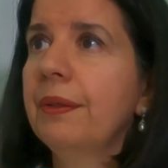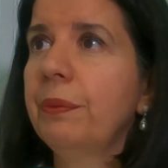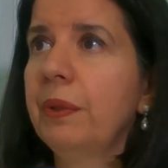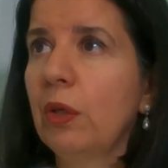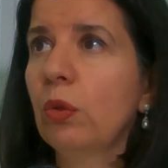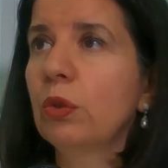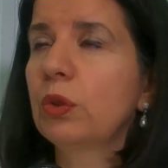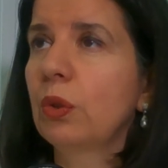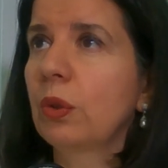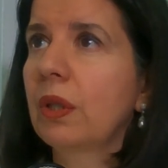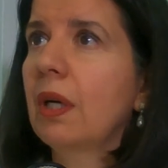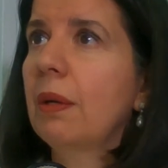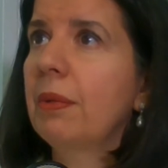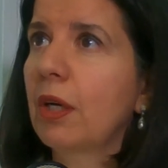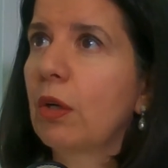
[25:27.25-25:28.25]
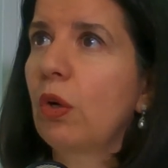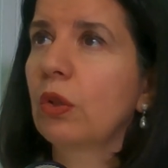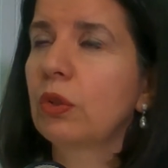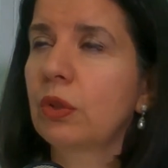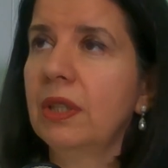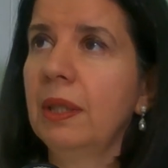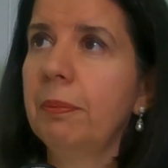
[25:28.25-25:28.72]
we also come
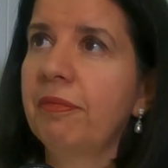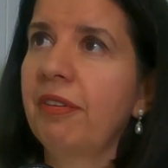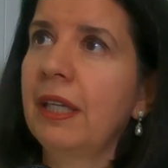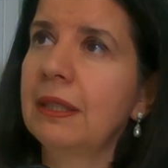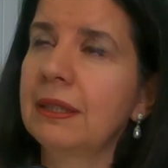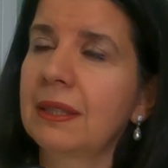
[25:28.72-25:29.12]
across deepfakes.